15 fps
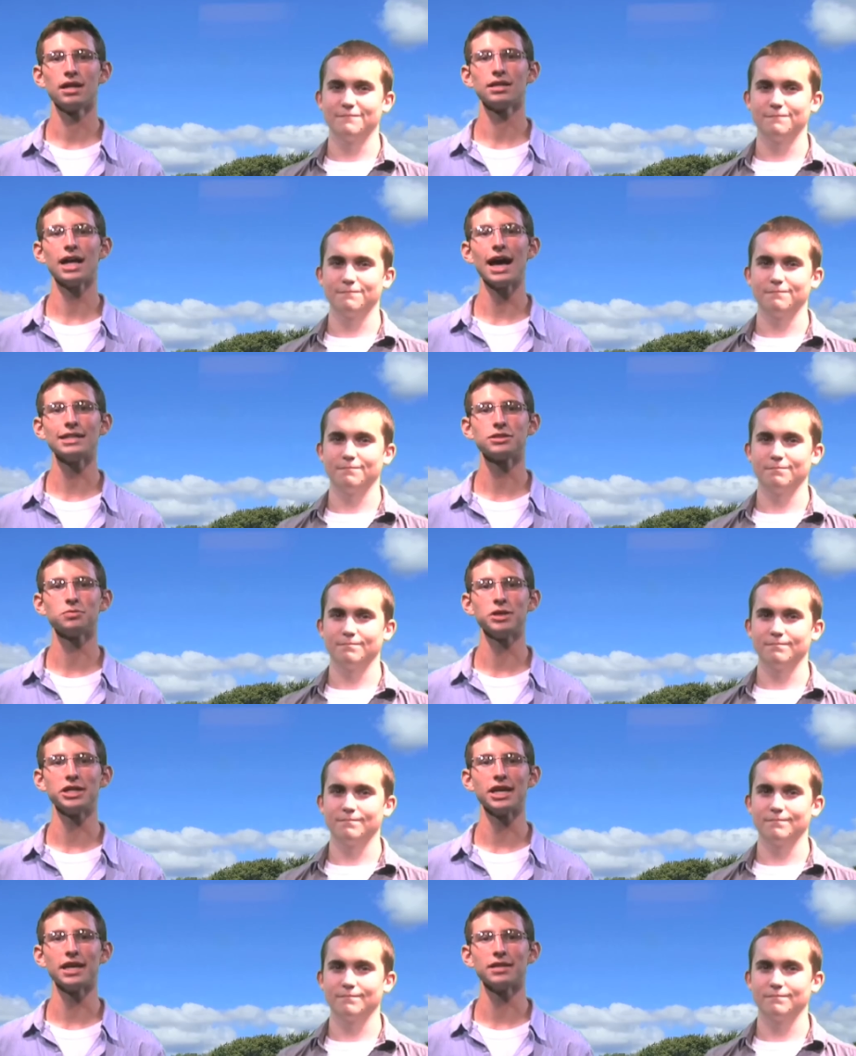Speaker 1: Last
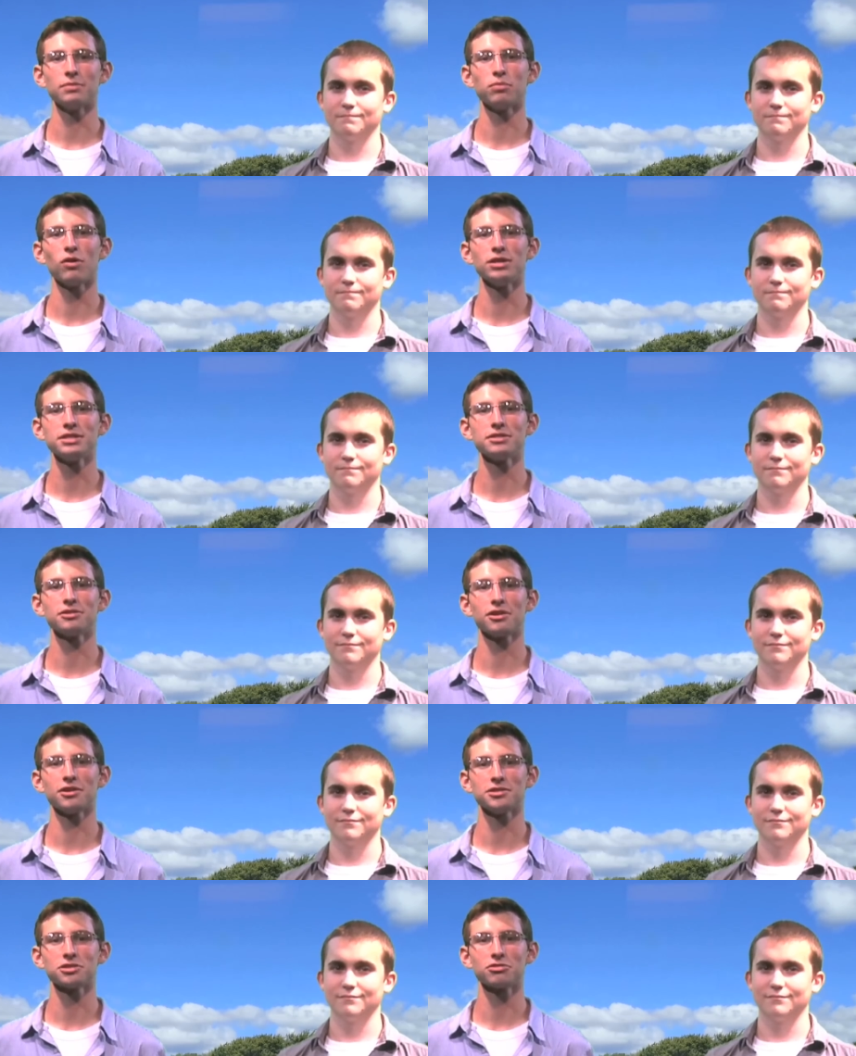weekend, the boys and
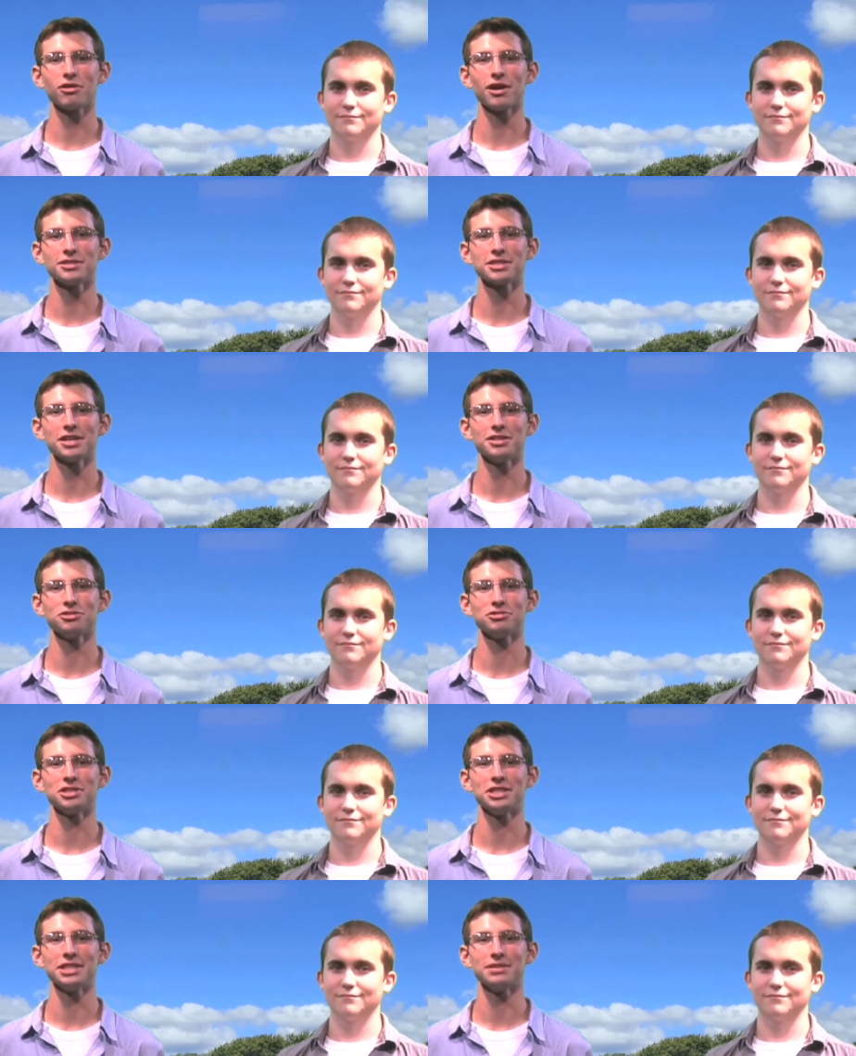girls cross
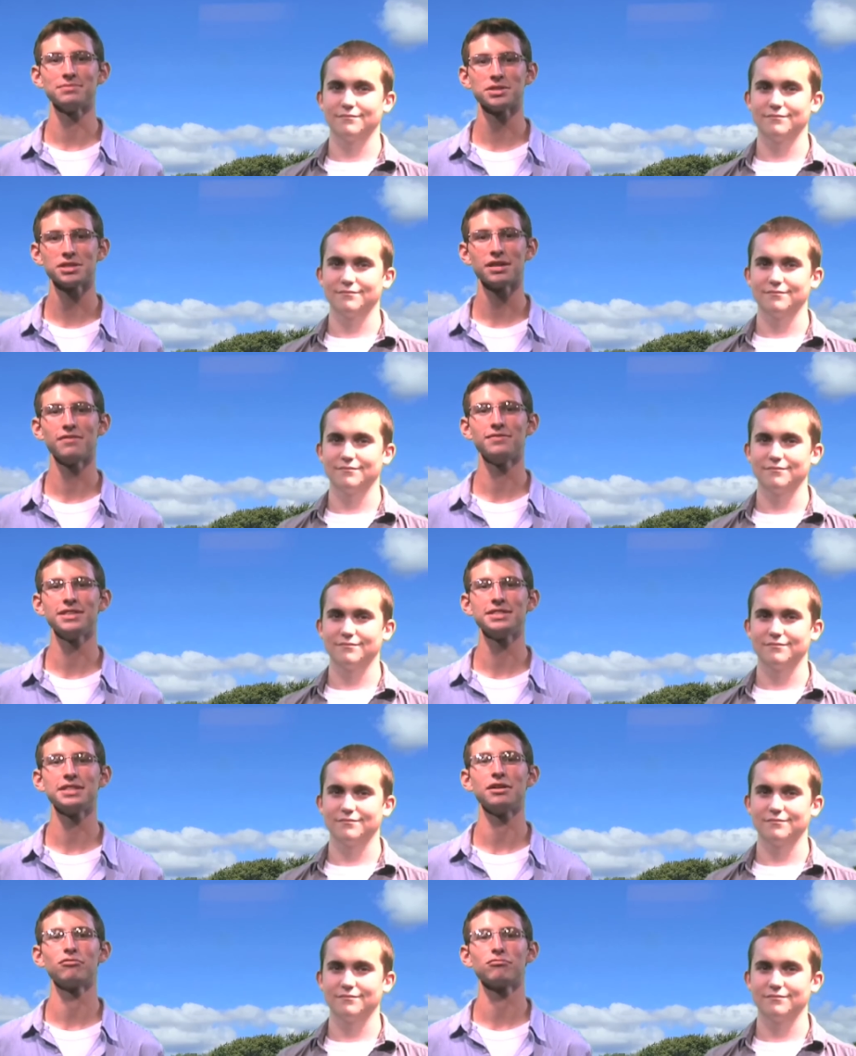country teams
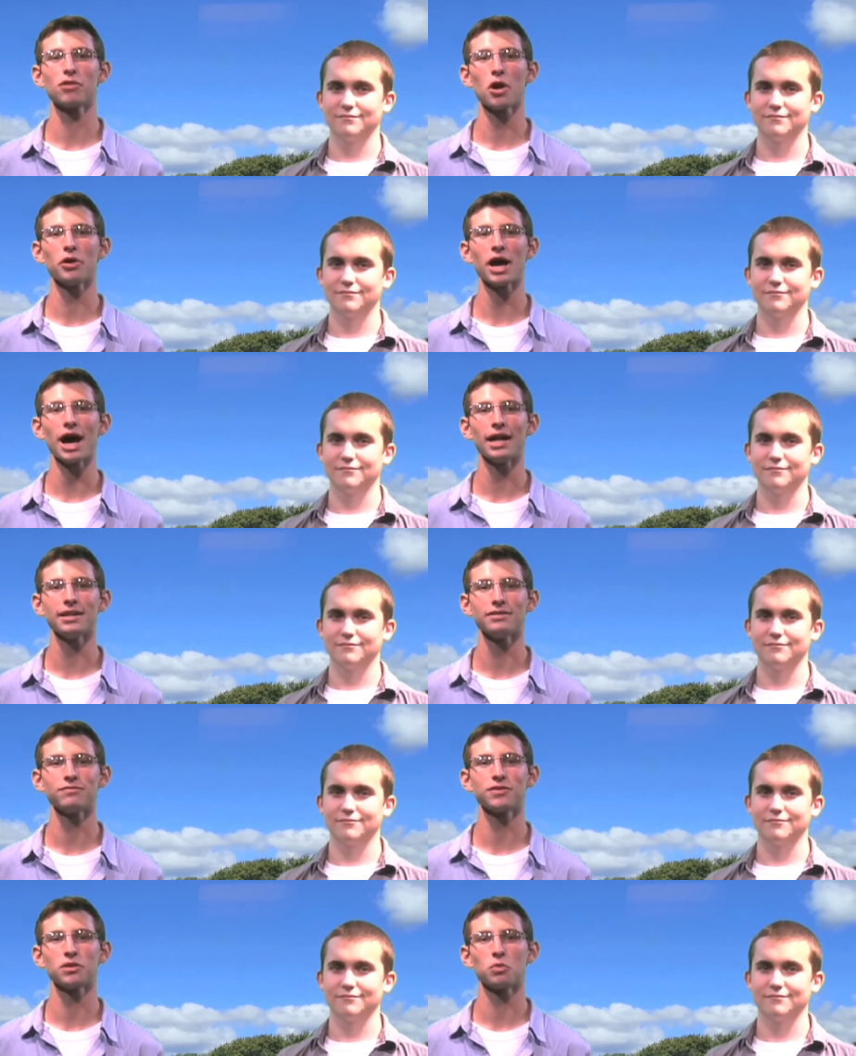visited Rhode
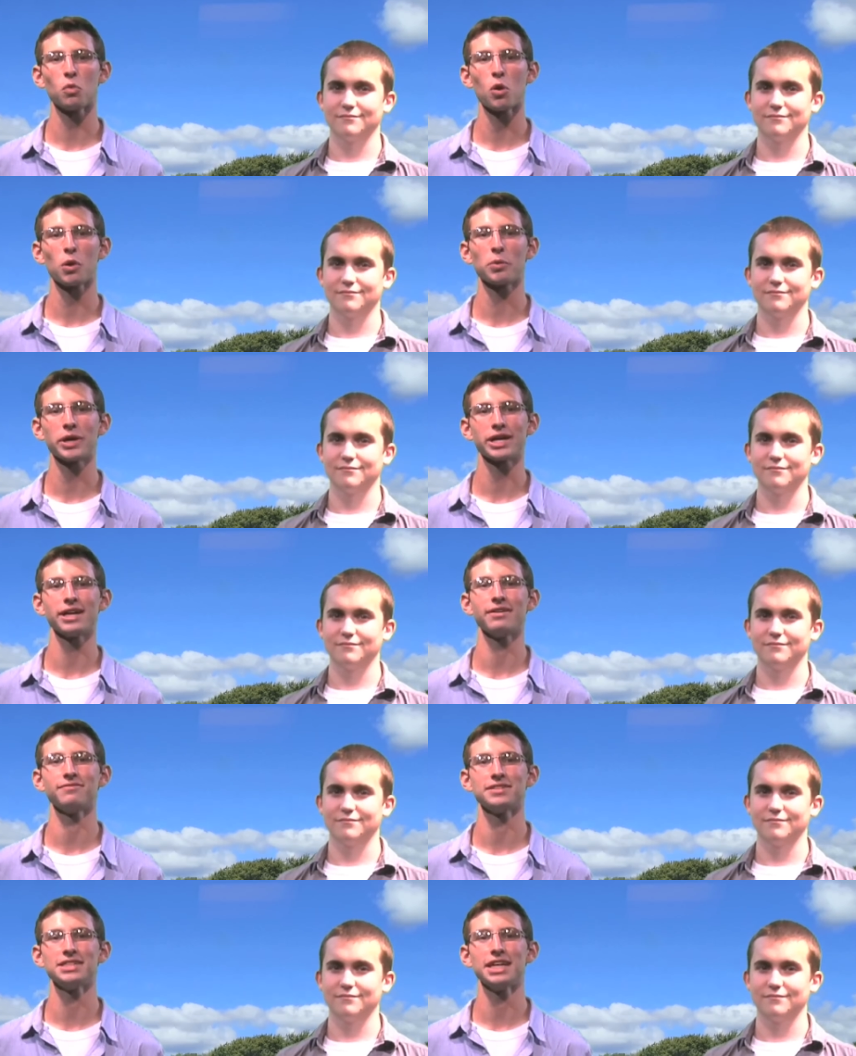Island for the Warwick
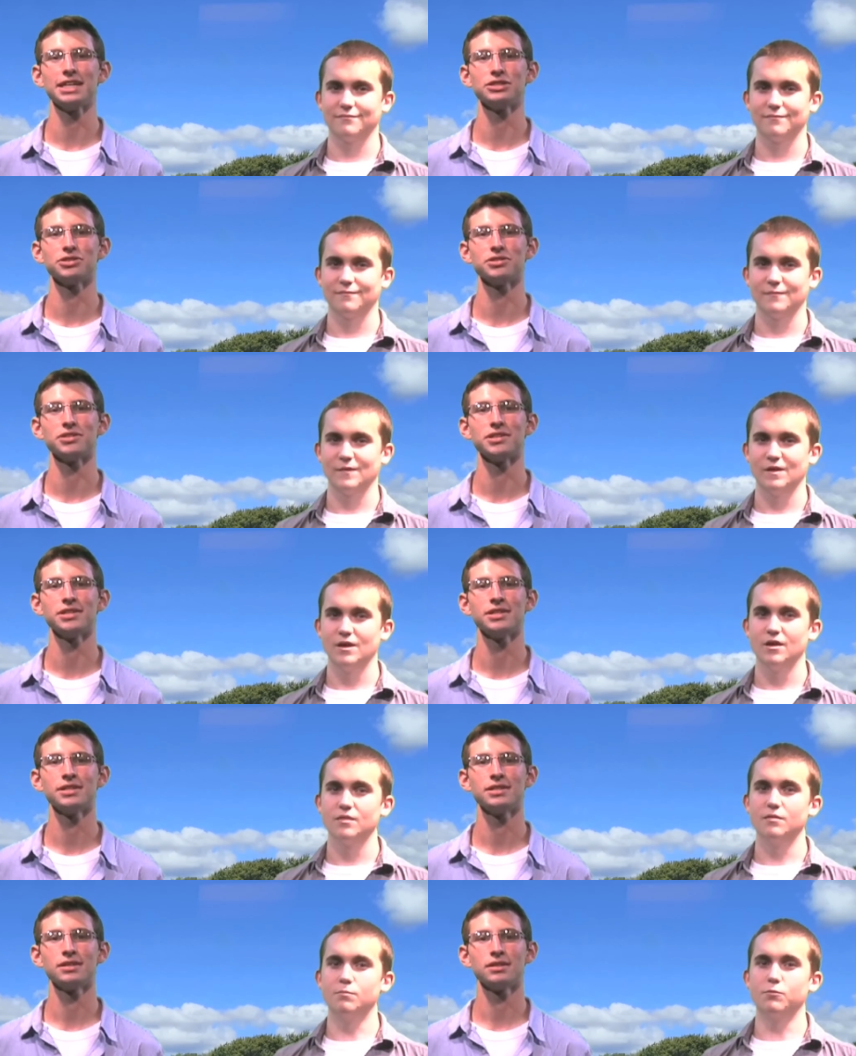Invitational.
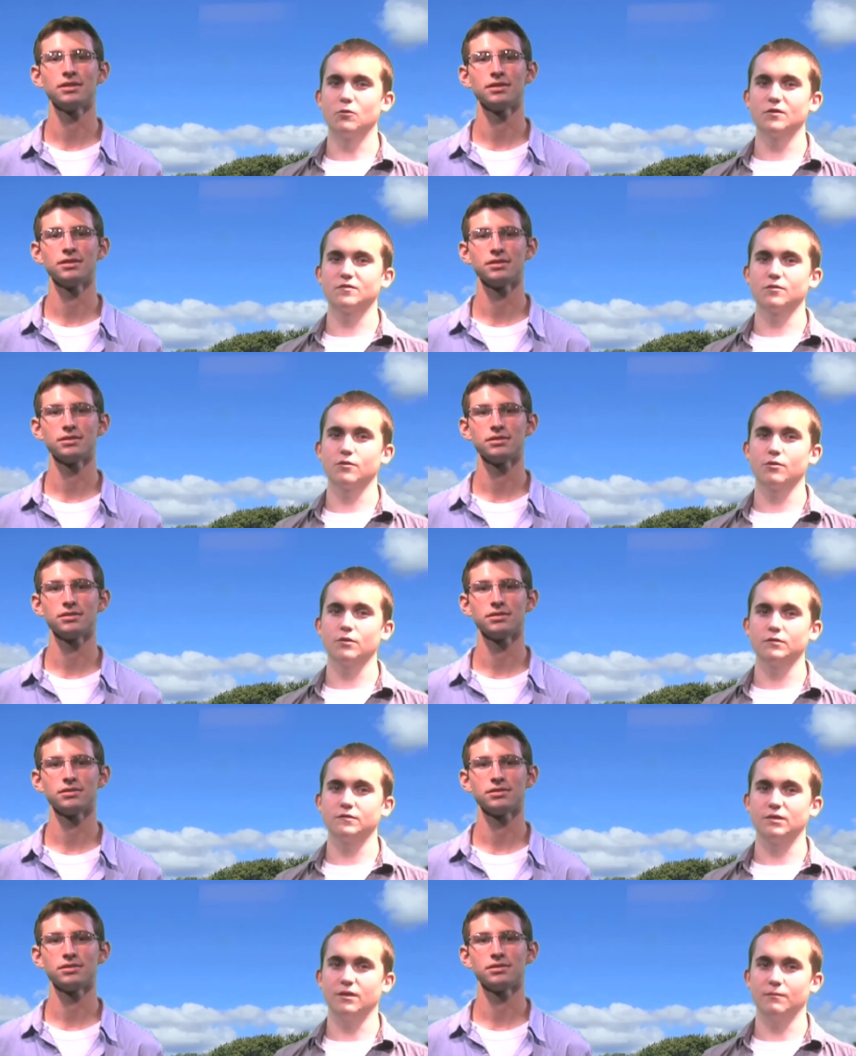The boys and
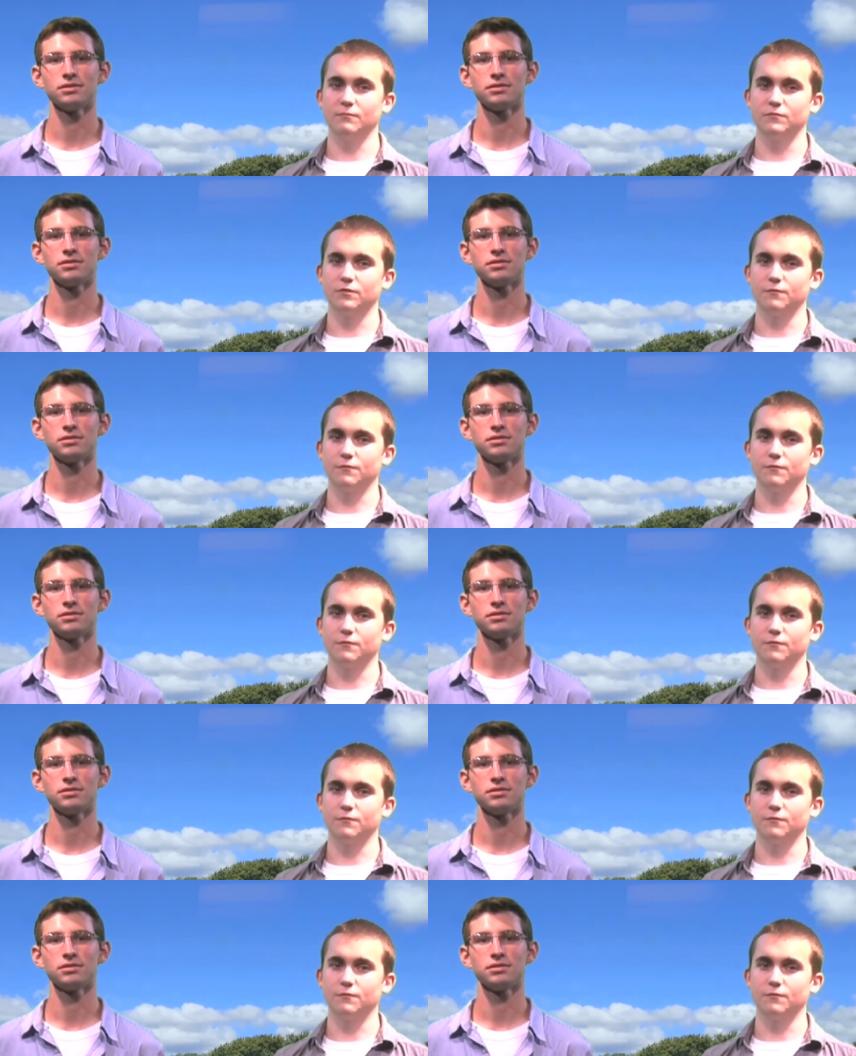girls team